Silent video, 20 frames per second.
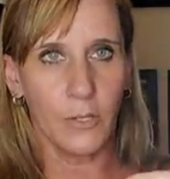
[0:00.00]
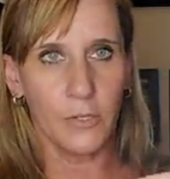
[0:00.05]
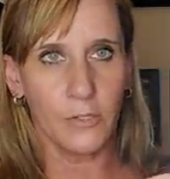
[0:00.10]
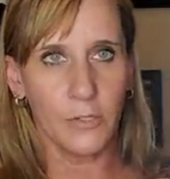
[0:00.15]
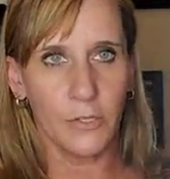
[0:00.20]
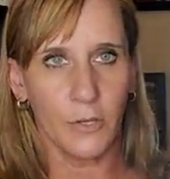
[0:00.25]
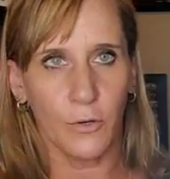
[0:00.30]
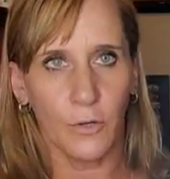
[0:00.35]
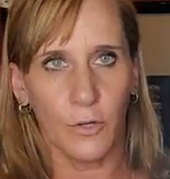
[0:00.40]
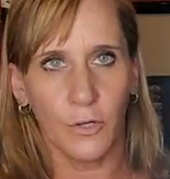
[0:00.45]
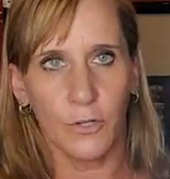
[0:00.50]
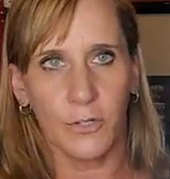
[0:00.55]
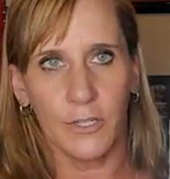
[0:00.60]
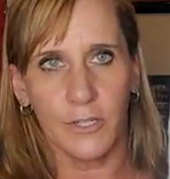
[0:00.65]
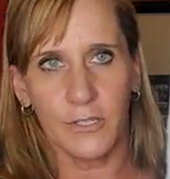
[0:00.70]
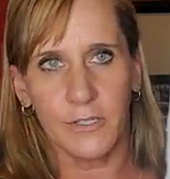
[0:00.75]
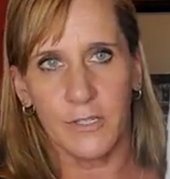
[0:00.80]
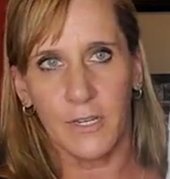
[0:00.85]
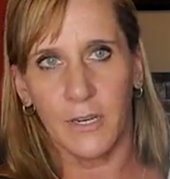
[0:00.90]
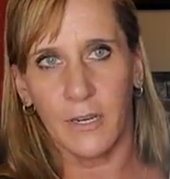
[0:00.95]
So your
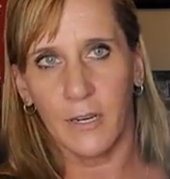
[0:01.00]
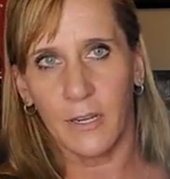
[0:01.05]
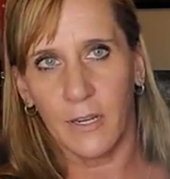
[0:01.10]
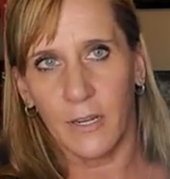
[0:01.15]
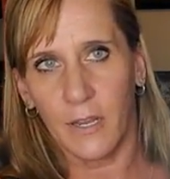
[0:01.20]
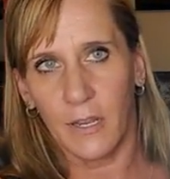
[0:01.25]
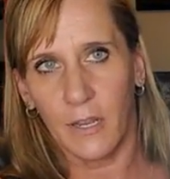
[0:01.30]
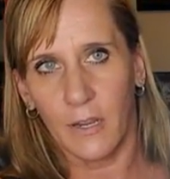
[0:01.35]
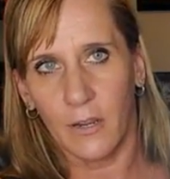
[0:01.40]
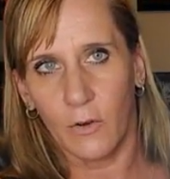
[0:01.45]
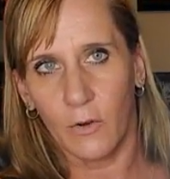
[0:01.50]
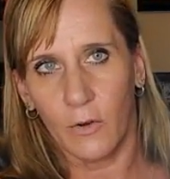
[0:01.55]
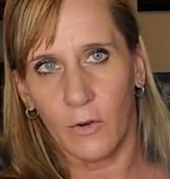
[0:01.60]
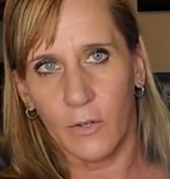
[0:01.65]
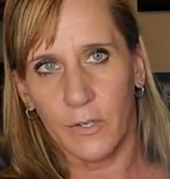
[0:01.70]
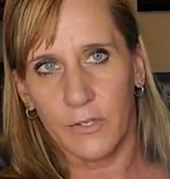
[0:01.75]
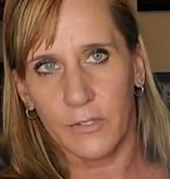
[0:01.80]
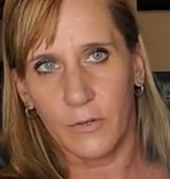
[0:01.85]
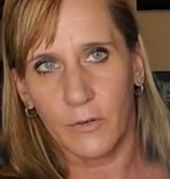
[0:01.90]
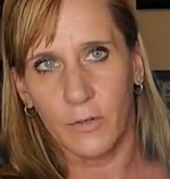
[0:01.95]
descending angle
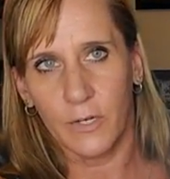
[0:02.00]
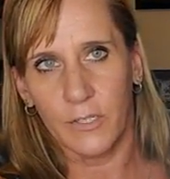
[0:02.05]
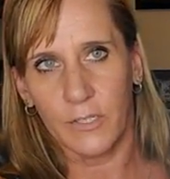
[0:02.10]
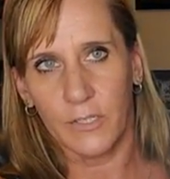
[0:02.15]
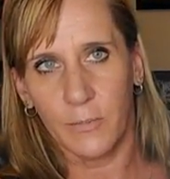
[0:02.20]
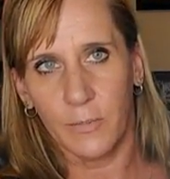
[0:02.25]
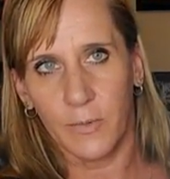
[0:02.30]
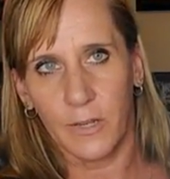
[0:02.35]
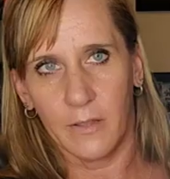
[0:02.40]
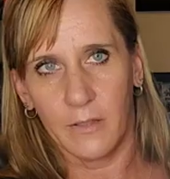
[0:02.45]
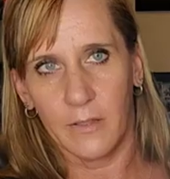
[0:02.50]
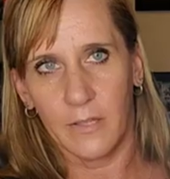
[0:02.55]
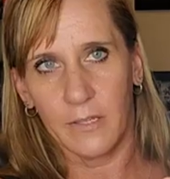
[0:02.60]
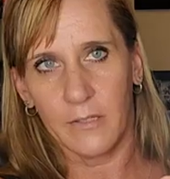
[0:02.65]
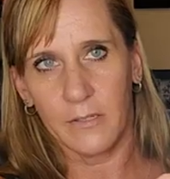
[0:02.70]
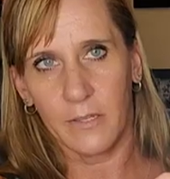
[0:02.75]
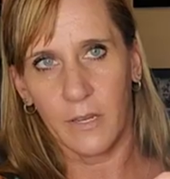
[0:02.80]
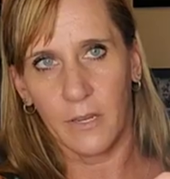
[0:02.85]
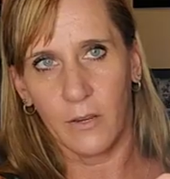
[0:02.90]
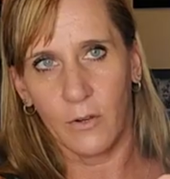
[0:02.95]
is going to be this
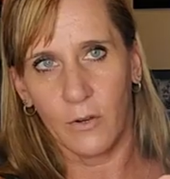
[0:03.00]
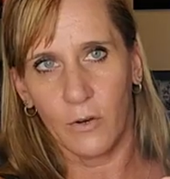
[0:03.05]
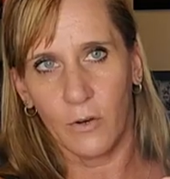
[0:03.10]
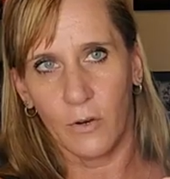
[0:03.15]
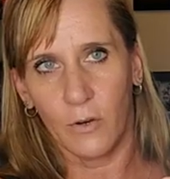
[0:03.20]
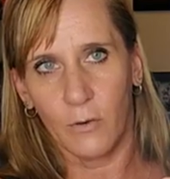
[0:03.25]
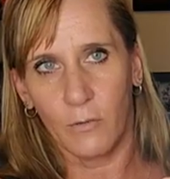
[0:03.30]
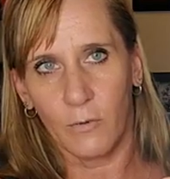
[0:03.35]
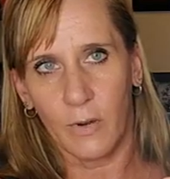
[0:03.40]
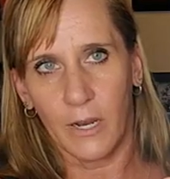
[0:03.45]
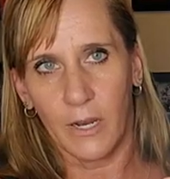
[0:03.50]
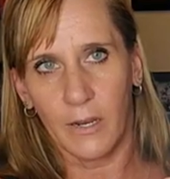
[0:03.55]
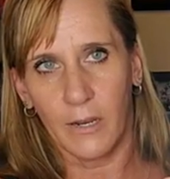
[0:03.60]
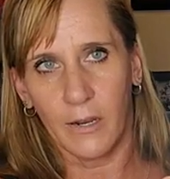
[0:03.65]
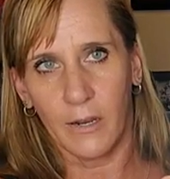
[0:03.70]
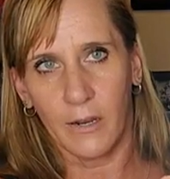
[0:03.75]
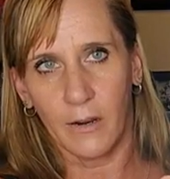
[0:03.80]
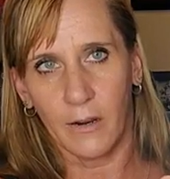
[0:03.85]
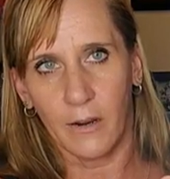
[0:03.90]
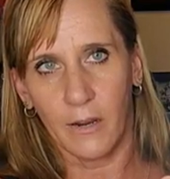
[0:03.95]
angle right
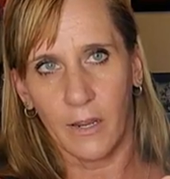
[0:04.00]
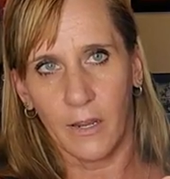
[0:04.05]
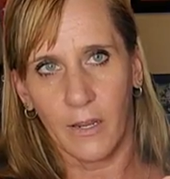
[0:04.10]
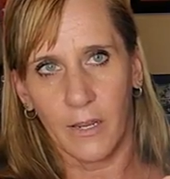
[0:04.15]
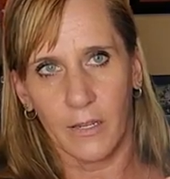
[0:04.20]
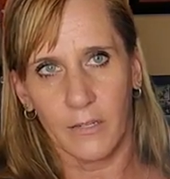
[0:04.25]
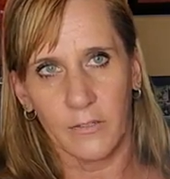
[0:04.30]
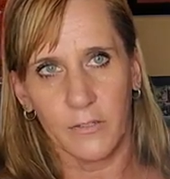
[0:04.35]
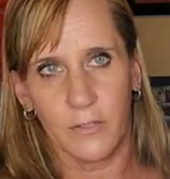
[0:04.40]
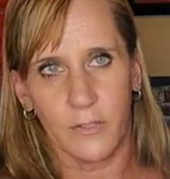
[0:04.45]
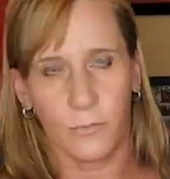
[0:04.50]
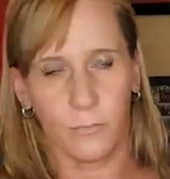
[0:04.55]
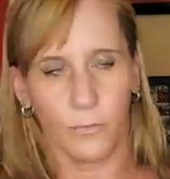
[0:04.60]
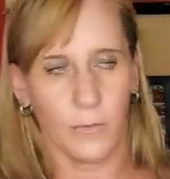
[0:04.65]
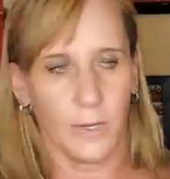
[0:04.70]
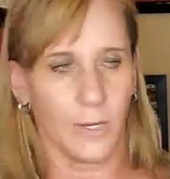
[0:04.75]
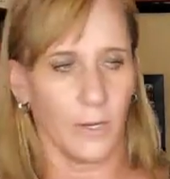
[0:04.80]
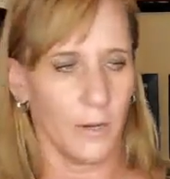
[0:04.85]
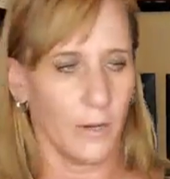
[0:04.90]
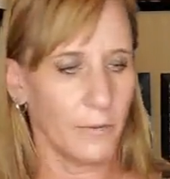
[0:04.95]
here against the
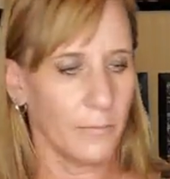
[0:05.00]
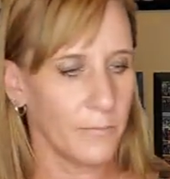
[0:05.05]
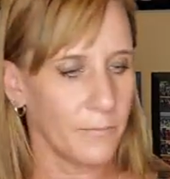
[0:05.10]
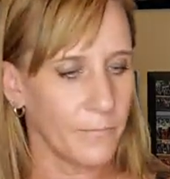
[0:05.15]
rear.